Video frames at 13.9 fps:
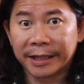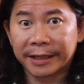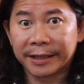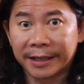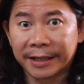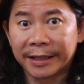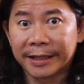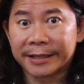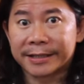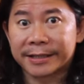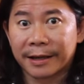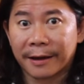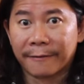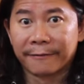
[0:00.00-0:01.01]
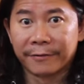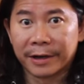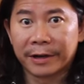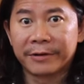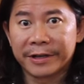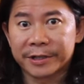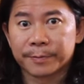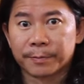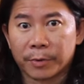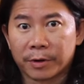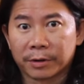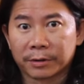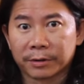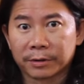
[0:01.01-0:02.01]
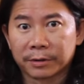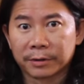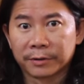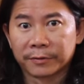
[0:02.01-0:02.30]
It is very small